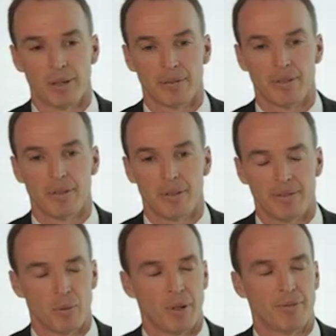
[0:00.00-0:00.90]
if
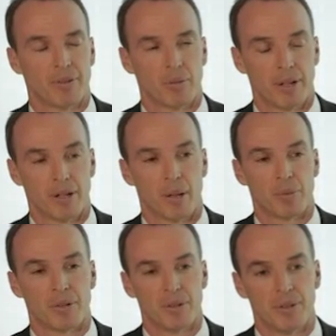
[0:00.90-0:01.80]
you wait for the right
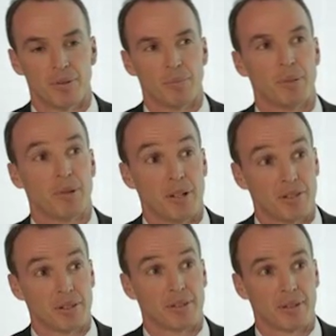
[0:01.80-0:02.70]
opportunities and be
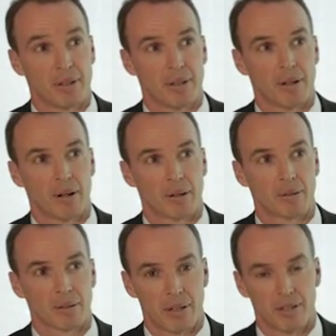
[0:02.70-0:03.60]
patient, our
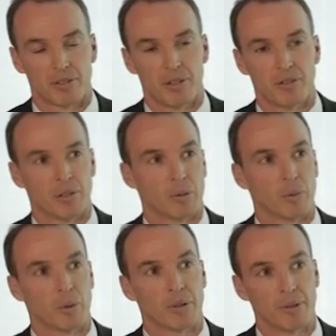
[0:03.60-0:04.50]
clients are usually
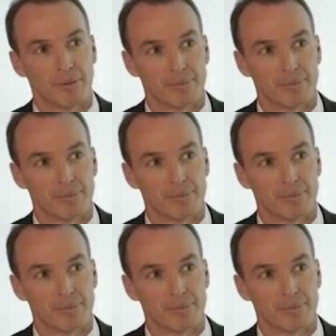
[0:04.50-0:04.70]
rewarded.